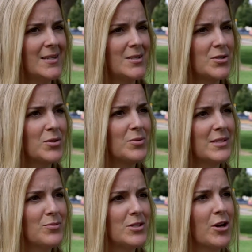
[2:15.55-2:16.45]
So the
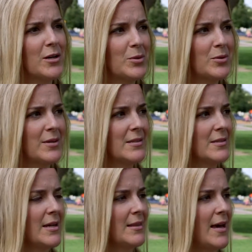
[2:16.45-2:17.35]
reason we talk about things
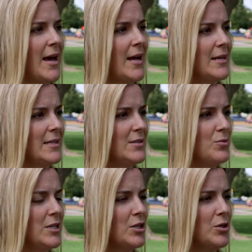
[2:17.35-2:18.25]
like that is
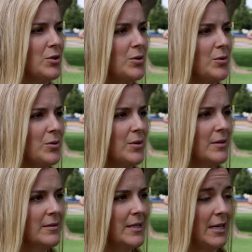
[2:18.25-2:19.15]
we know
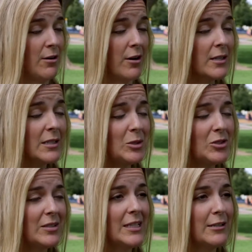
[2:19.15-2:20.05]
in our
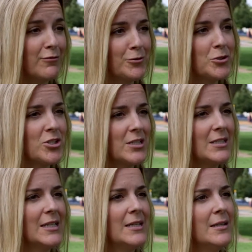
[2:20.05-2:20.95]
community,
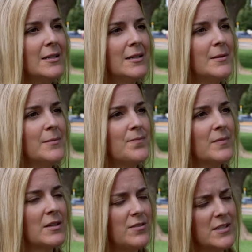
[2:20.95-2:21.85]
unfortunately,
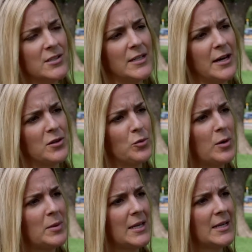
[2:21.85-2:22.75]
physical health and
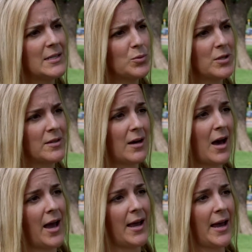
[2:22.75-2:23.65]
well-being has one of the
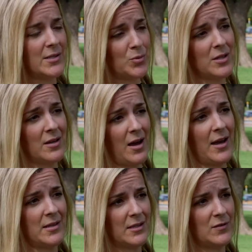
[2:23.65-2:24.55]

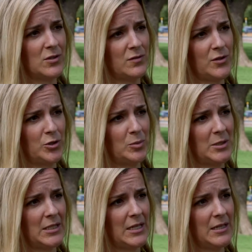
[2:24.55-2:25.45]
highest levels of
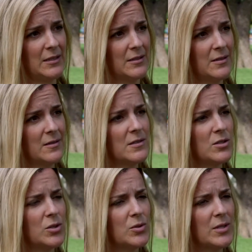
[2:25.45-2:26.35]
vulnerability.
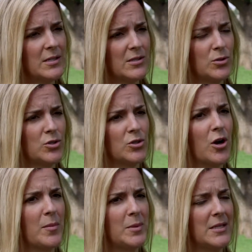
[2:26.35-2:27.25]
So does social
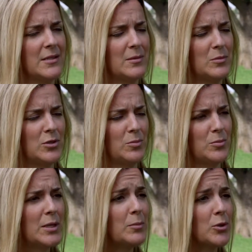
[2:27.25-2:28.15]
competence and
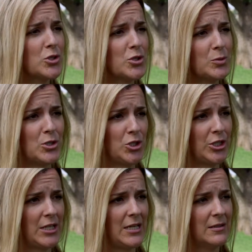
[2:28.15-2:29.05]
emotional
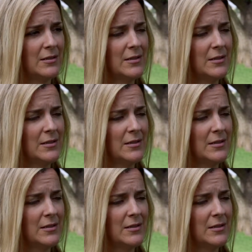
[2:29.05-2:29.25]
maturity.